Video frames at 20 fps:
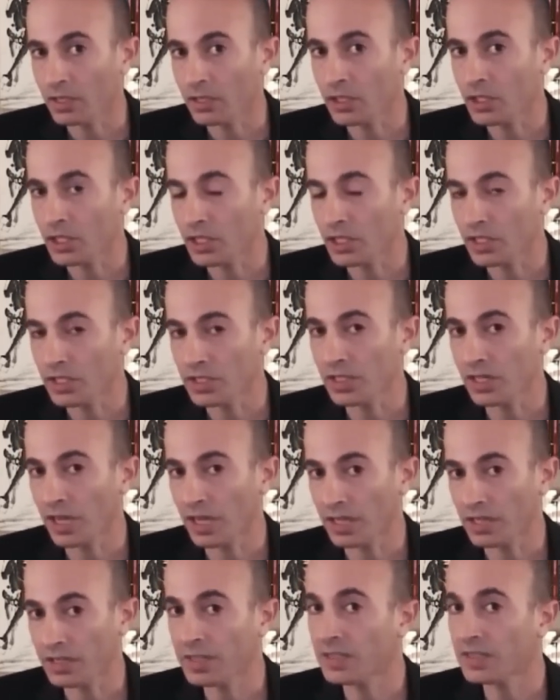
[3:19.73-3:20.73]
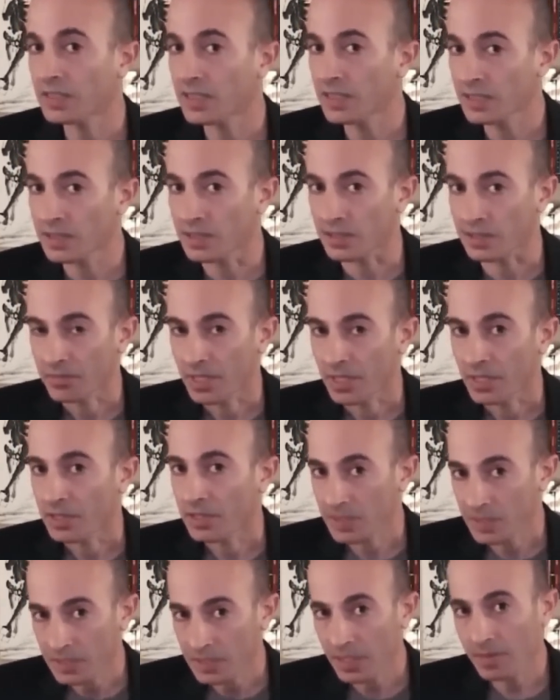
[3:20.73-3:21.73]
just like diseases.
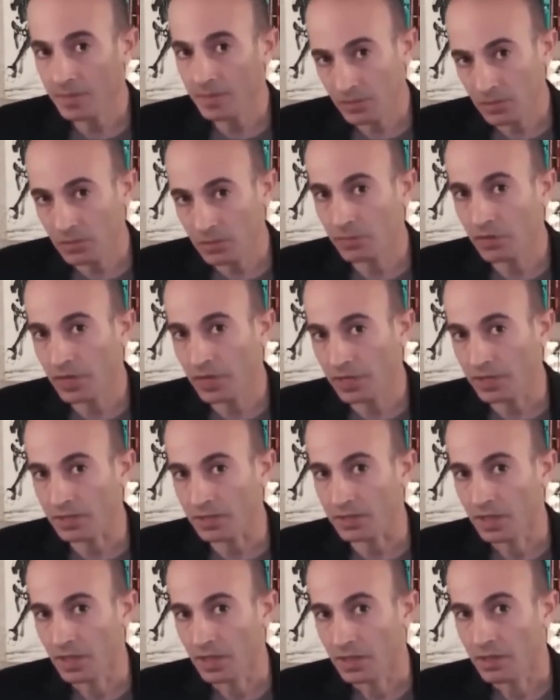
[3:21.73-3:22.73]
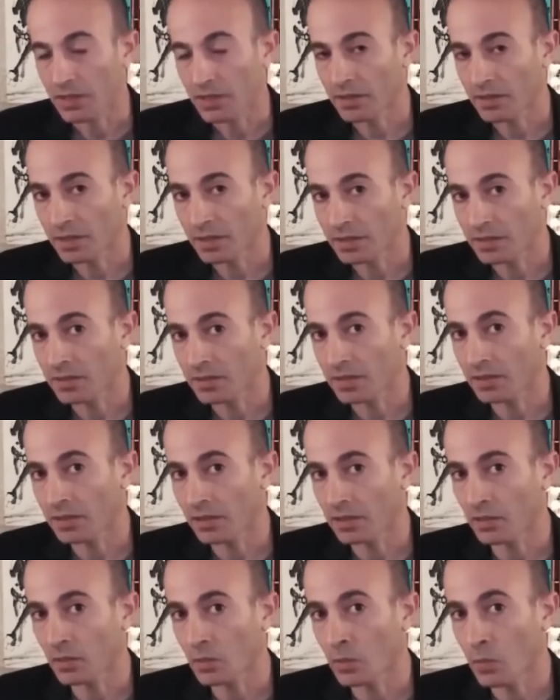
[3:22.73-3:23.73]
The same surveillance that can
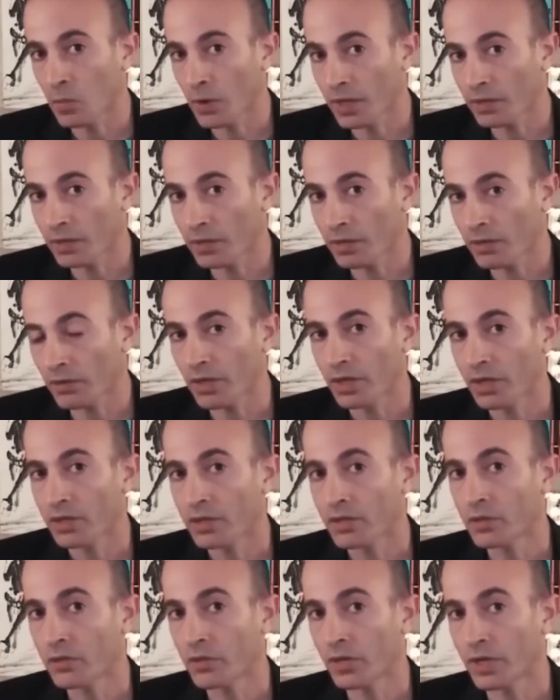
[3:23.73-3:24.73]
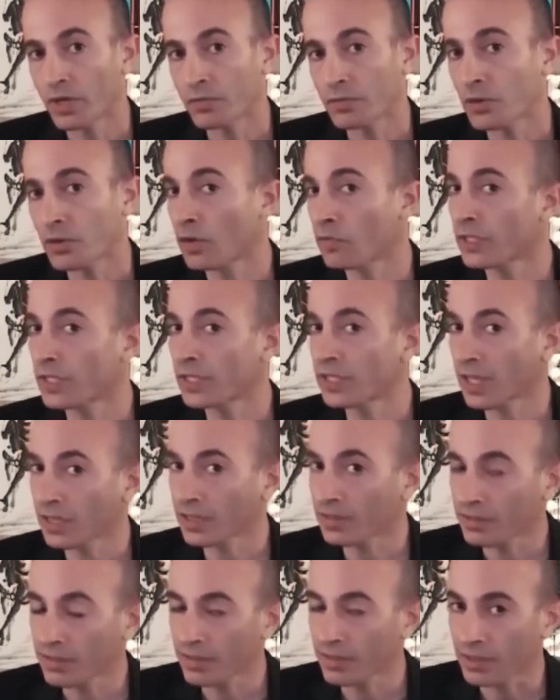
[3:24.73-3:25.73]
tell whether you have
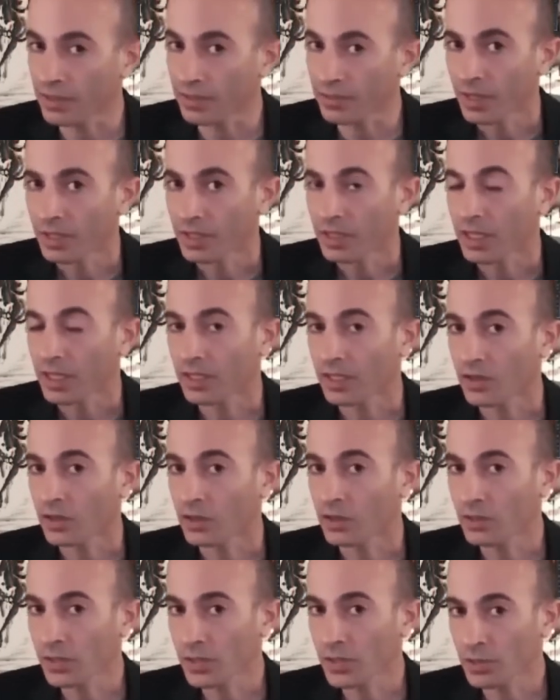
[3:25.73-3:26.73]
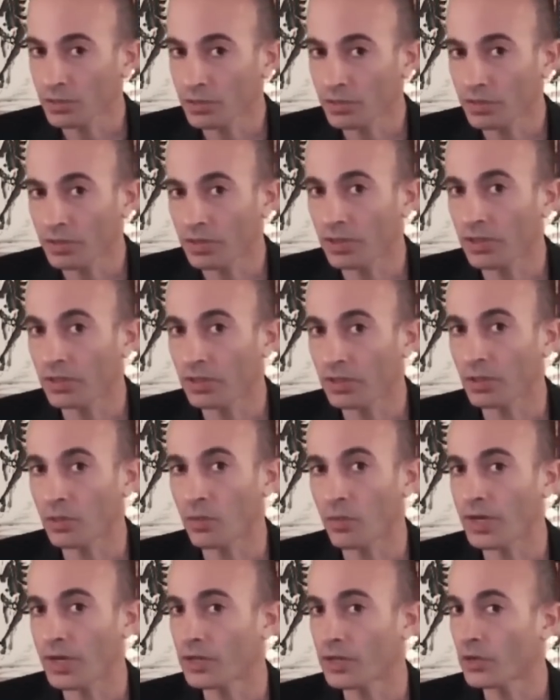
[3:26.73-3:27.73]
COVID-19 can also tell
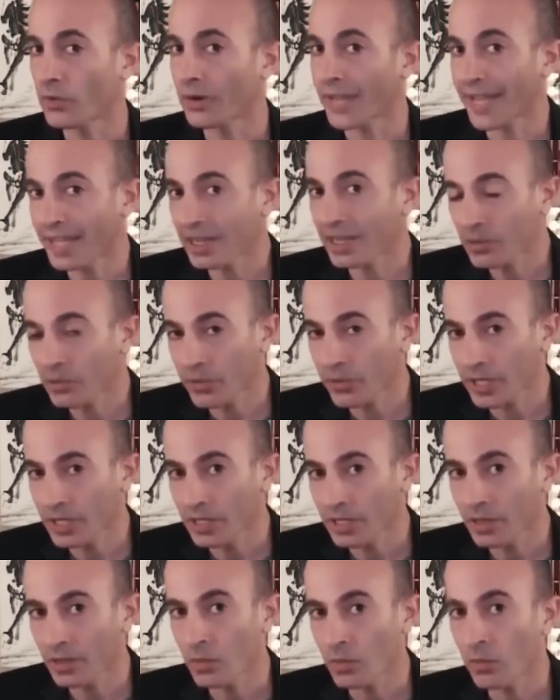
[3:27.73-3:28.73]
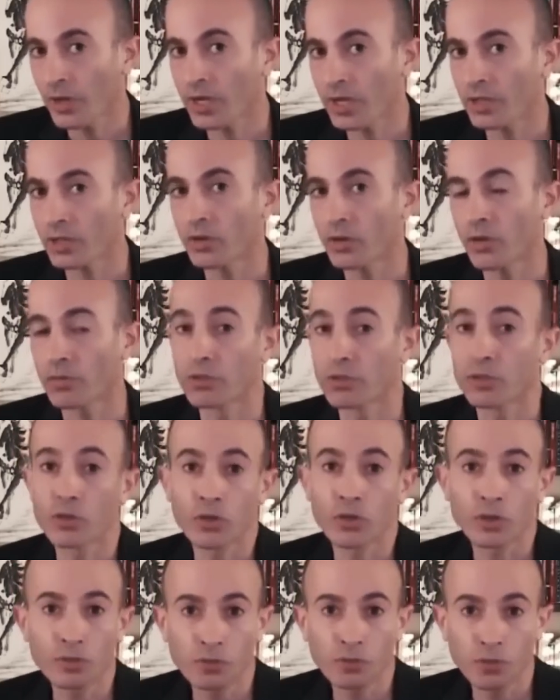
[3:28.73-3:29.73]
when you're angry, when you're
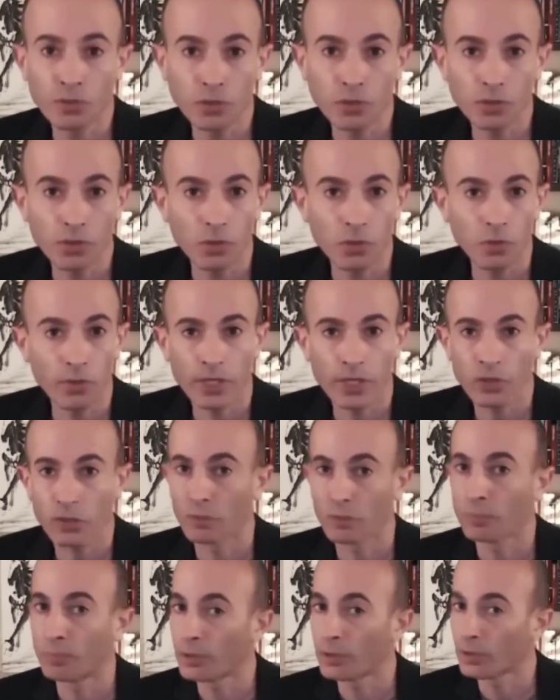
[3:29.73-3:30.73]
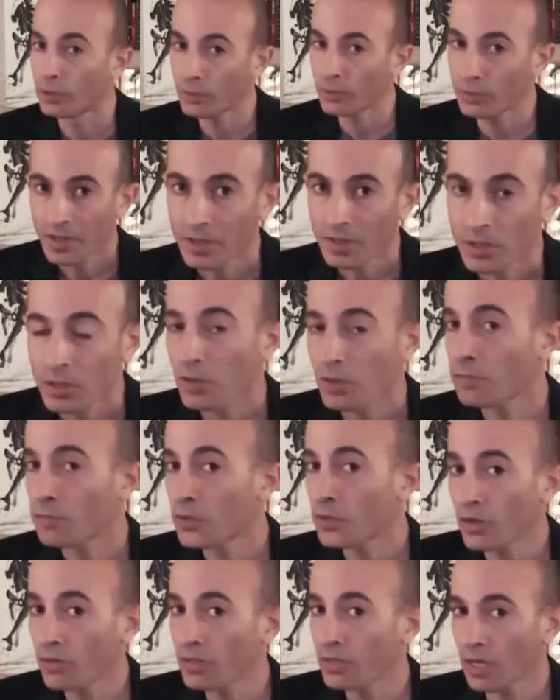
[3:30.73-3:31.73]
joyful, when you're bored. So
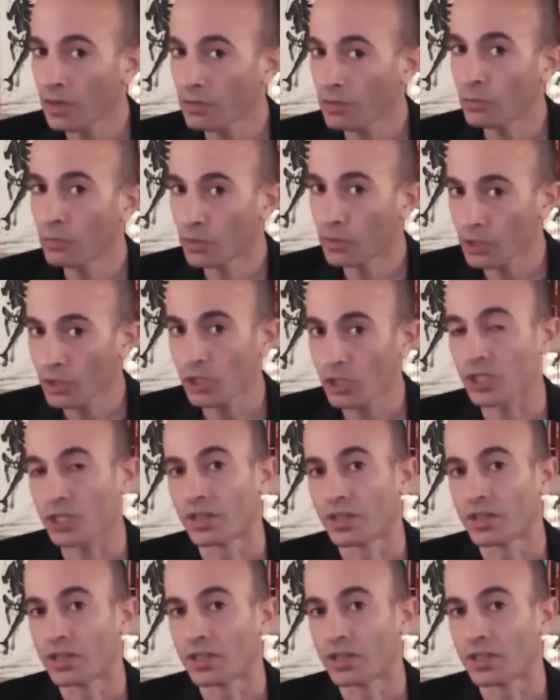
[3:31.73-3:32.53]
if you're now watching